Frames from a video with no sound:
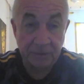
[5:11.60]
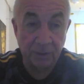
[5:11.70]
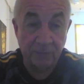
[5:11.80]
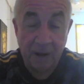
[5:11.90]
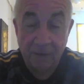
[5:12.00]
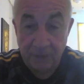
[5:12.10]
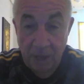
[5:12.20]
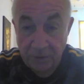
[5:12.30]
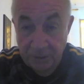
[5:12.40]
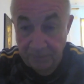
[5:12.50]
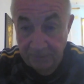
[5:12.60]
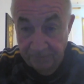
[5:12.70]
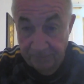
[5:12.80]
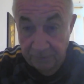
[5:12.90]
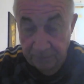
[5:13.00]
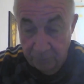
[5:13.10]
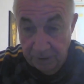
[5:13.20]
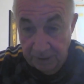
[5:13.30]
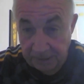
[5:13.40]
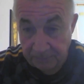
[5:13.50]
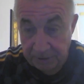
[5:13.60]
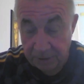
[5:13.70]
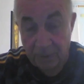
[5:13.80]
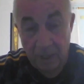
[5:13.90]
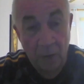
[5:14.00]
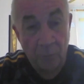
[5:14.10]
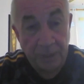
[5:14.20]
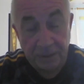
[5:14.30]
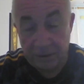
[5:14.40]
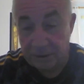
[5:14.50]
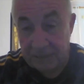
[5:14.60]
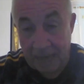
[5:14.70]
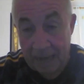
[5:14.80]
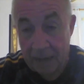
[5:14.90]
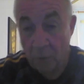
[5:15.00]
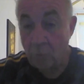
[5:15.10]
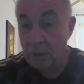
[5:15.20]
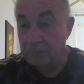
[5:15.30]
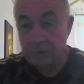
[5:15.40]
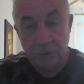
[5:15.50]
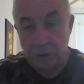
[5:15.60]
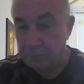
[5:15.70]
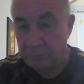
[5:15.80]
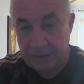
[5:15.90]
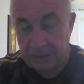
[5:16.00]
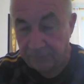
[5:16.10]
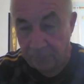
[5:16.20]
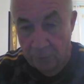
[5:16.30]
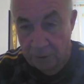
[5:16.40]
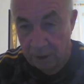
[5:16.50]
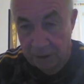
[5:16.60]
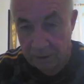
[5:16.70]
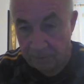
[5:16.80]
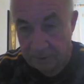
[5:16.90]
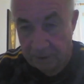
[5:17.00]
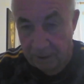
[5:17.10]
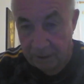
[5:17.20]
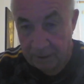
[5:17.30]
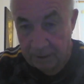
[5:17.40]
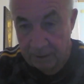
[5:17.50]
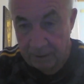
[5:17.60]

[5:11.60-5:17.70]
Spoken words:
sort of overload the midfield if we need him to. And when he does that, Williamson just presses forward like a number 9.